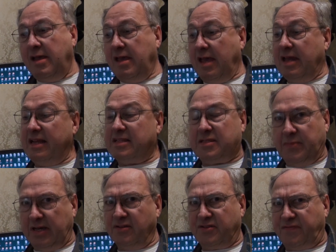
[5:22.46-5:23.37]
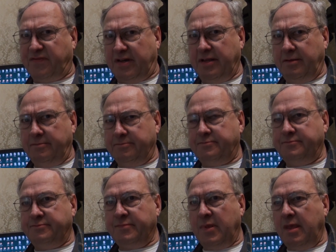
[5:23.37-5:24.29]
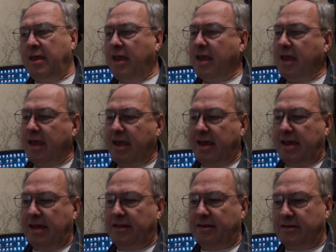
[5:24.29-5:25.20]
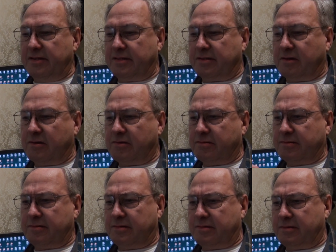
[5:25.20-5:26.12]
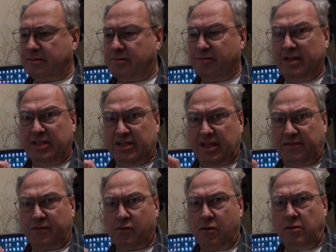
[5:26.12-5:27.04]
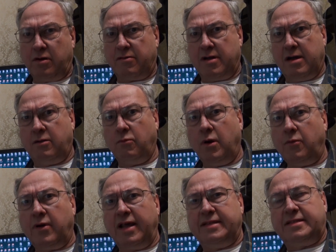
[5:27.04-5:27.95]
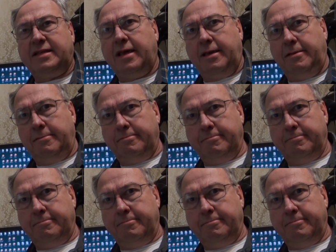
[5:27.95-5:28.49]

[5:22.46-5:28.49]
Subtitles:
it smells funny and there's green stuff growing around, what would I say?